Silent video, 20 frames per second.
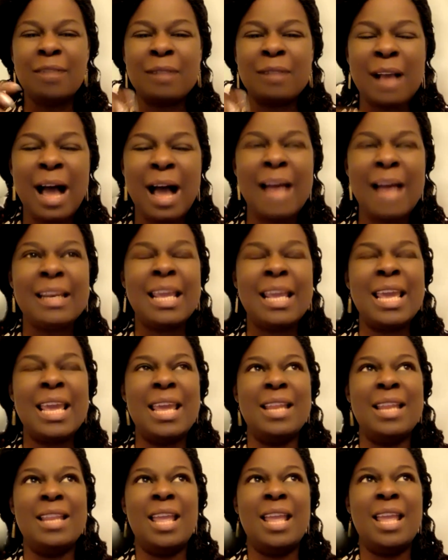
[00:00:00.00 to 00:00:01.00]
God
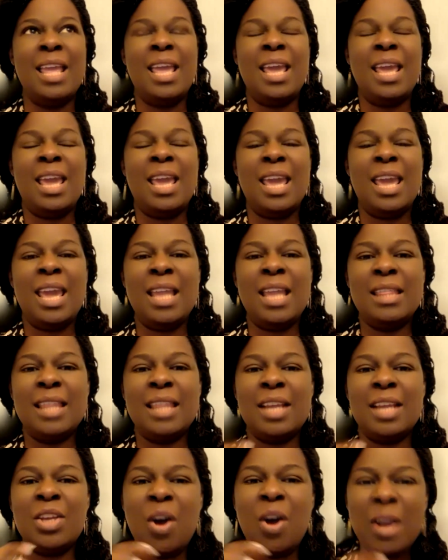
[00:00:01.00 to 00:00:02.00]
in
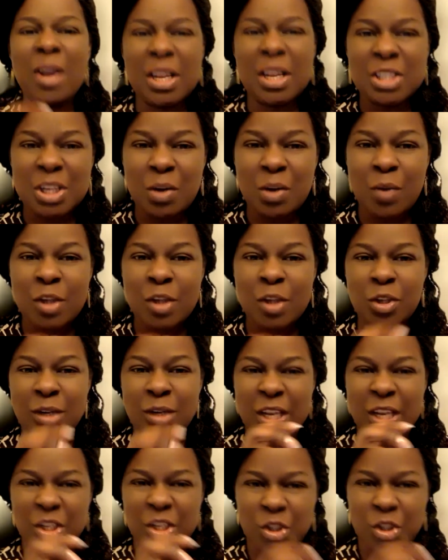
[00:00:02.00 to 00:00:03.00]
the younger
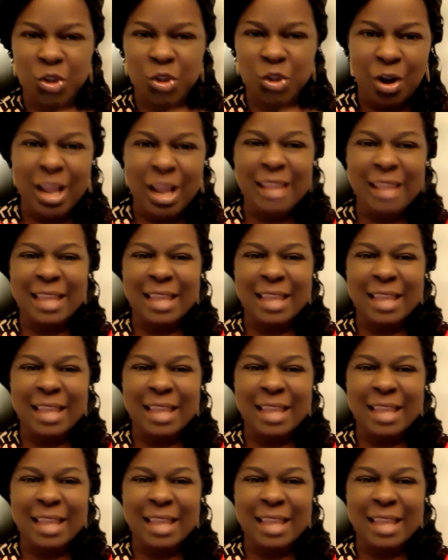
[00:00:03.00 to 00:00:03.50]
generation is stronger